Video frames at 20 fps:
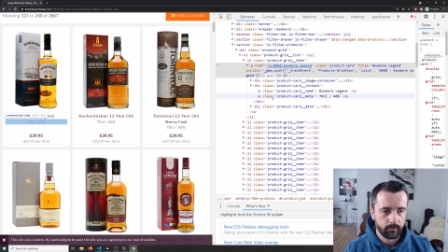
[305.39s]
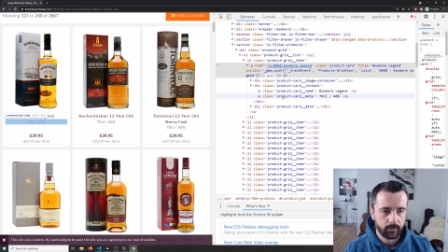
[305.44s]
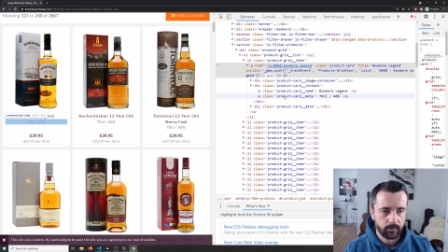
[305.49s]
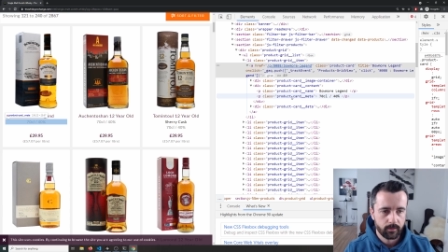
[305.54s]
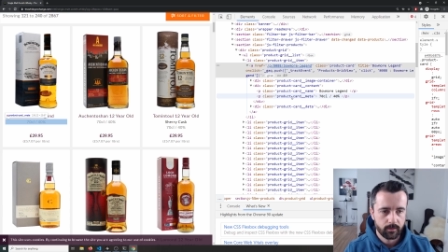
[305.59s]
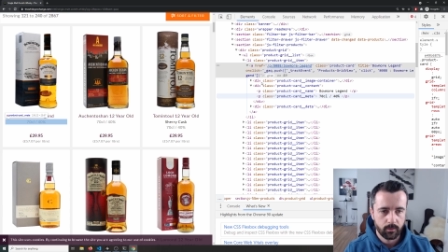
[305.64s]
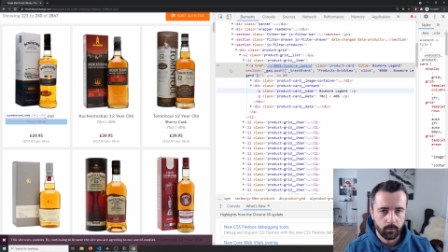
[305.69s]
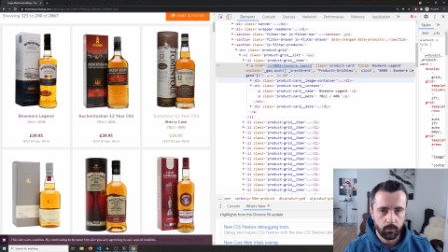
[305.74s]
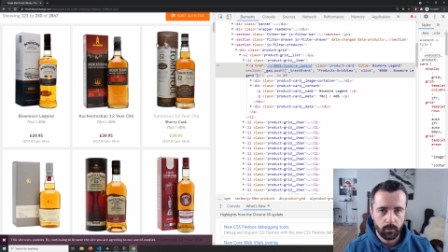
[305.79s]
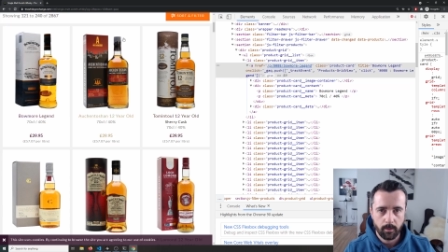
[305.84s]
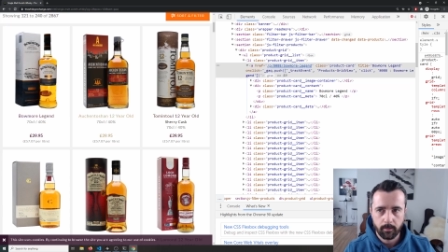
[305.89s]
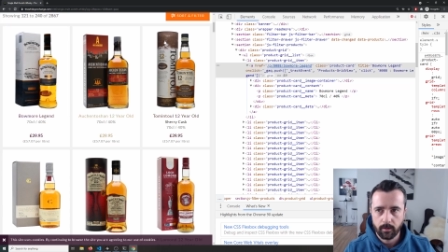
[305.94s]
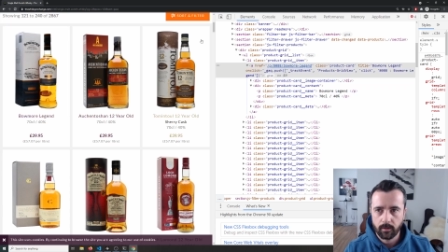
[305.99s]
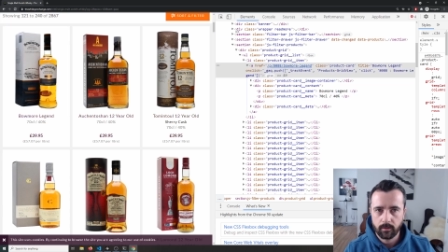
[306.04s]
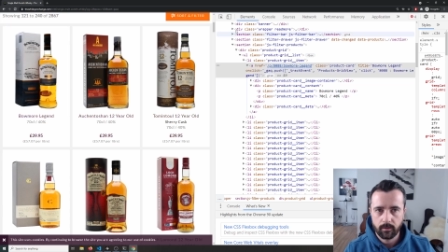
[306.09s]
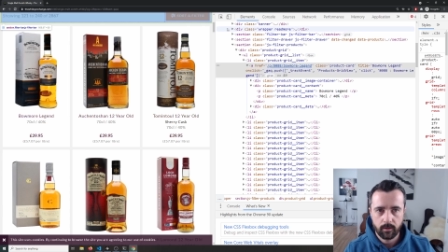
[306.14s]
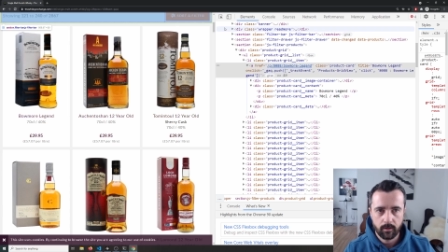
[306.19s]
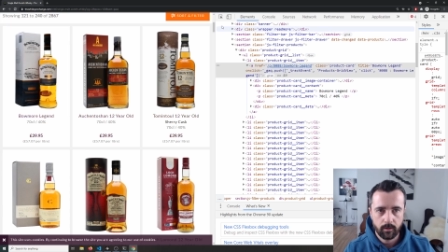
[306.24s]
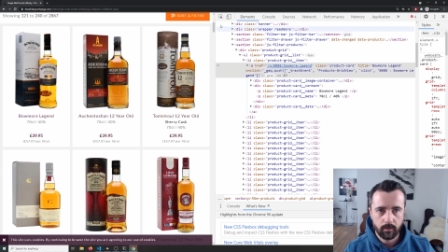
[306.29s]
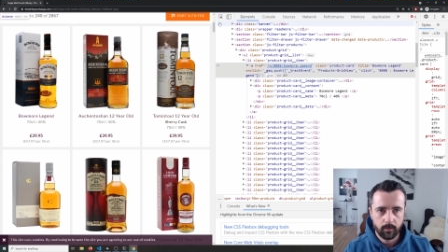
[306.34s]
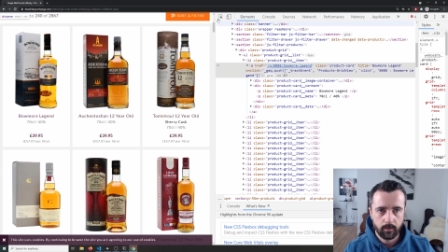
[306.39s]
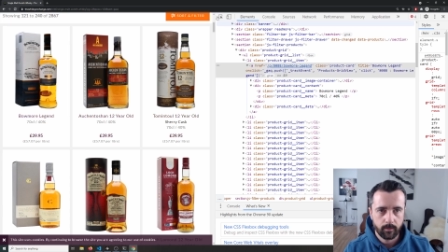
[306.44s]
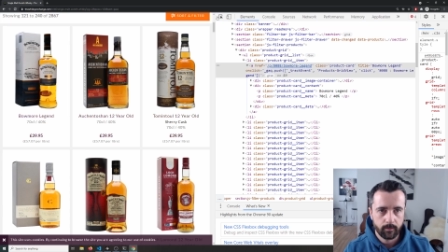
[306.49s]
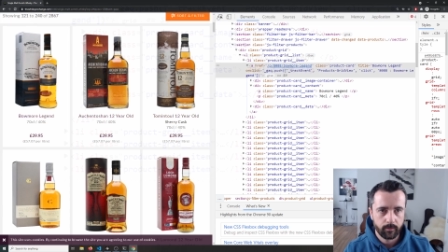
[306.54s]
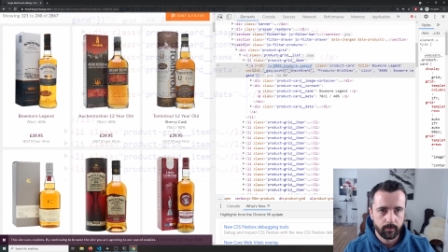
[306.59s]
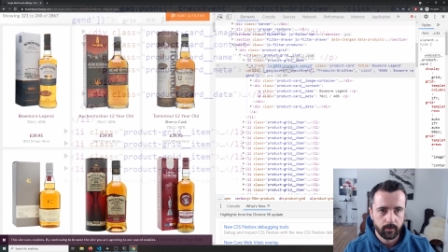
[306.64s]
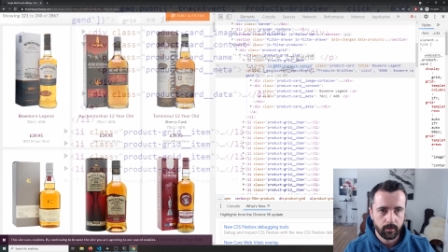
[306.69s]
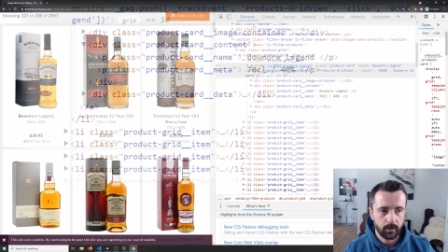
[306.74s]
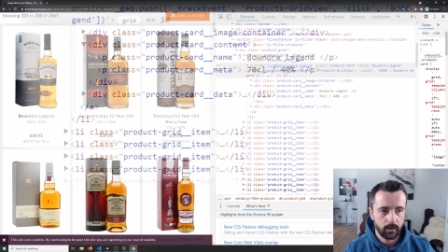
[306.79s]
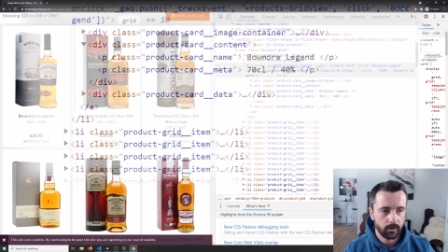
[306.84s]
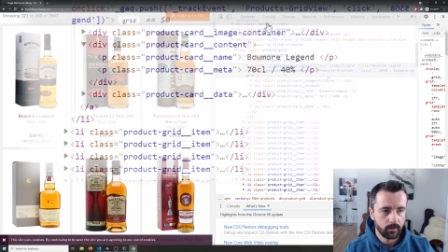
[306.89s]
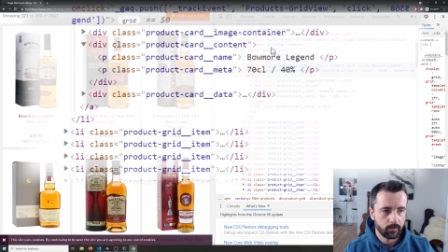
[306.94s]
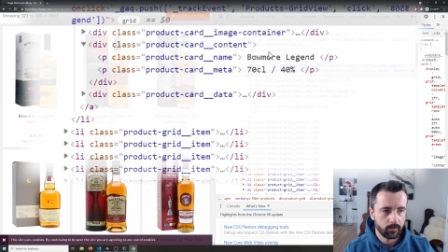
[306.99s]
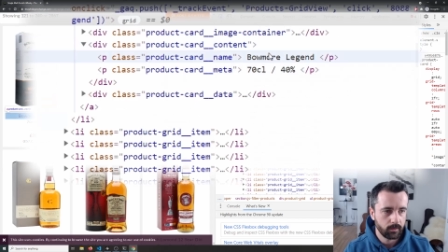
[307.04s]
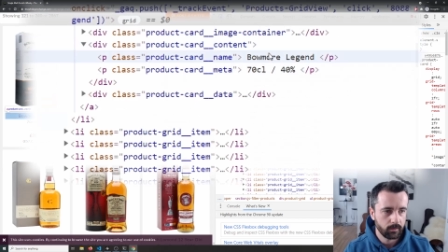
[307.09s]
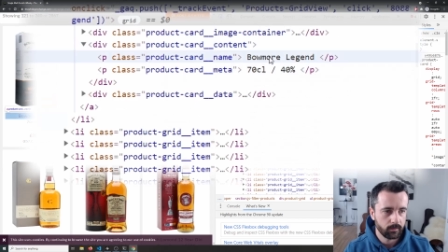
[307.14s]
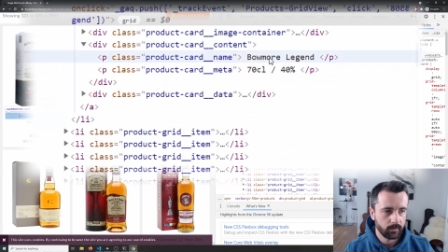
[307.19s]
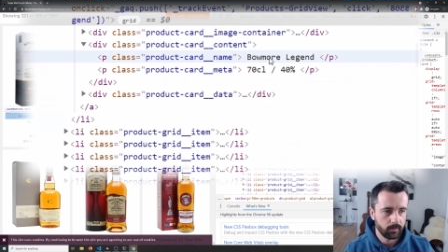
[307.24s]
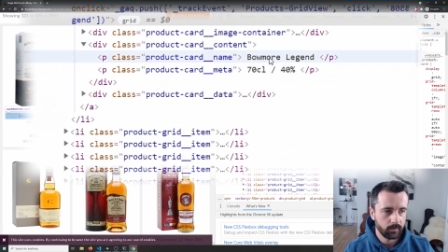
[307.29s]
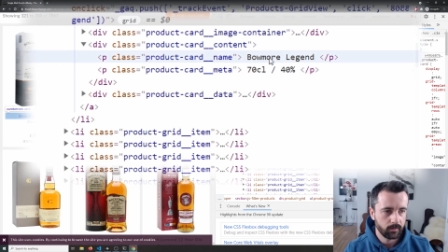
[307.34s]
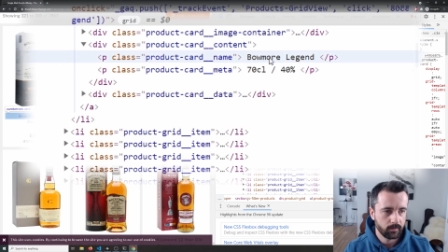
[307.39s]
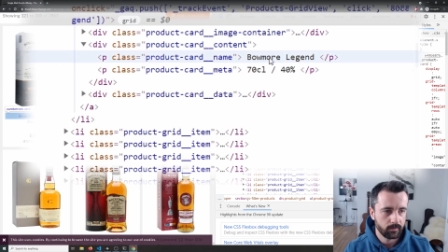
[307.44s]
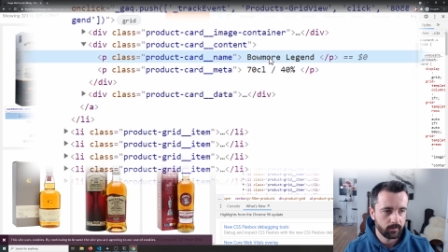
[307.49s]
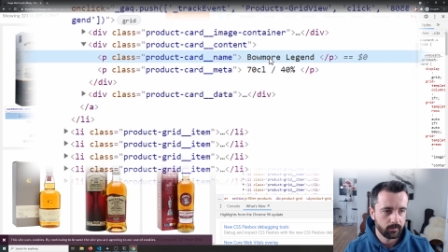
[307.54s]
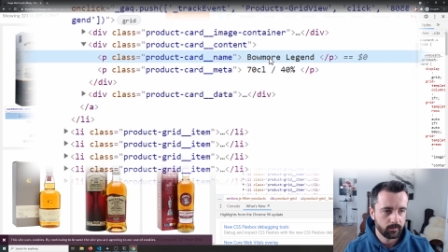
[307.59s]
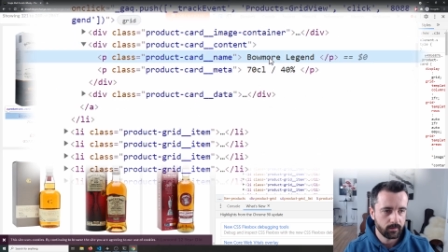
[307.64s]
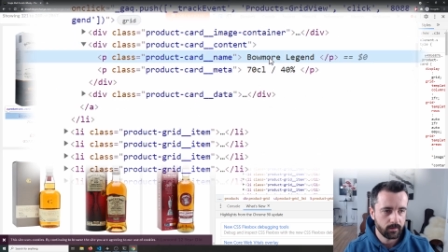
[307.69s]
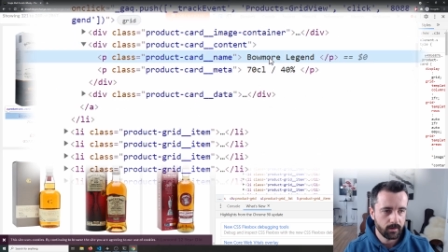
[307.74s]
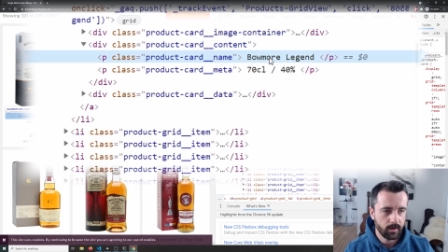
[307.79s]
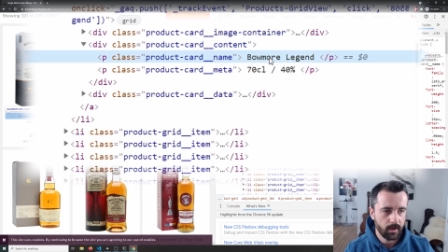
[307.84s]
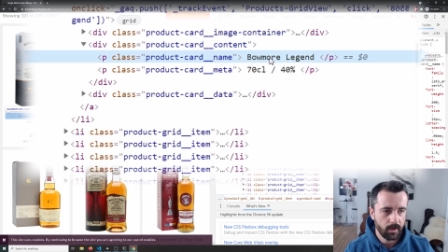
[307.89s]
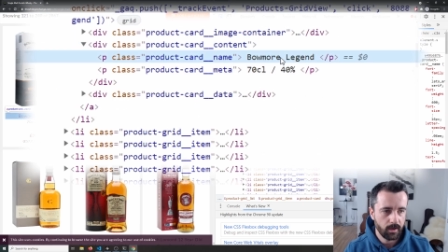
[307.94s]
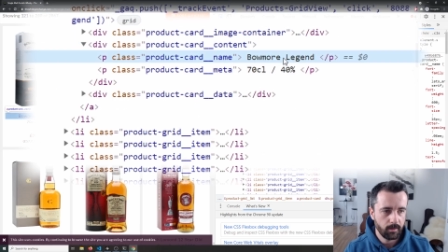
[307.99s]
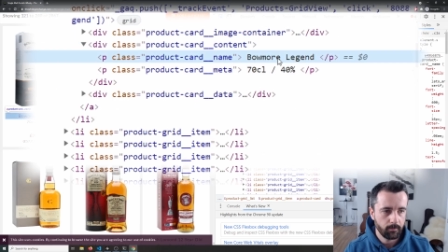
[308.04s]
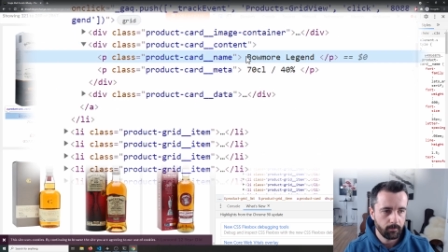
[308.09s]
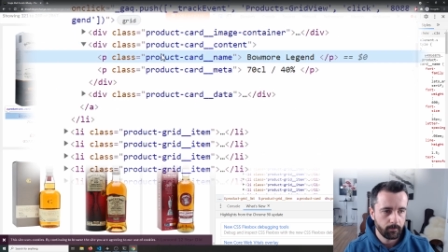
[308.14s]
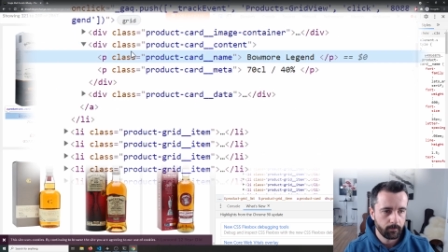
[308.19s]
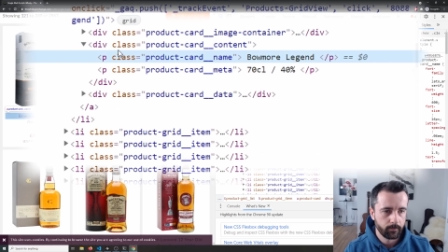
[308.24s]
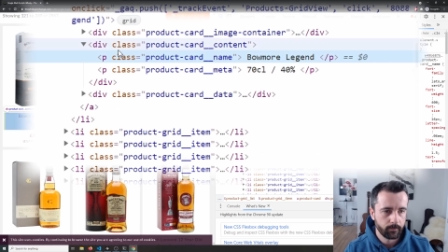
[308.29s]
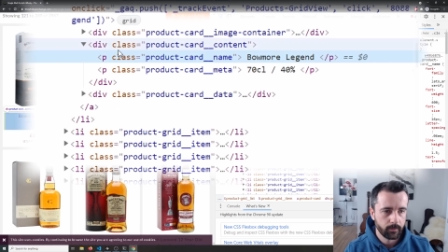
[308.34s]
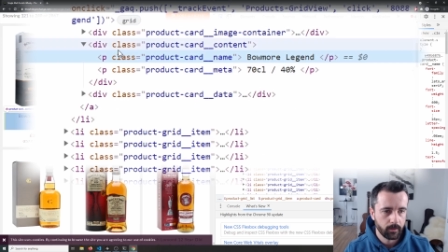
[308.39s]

So what I'm going to do is we can see this is the name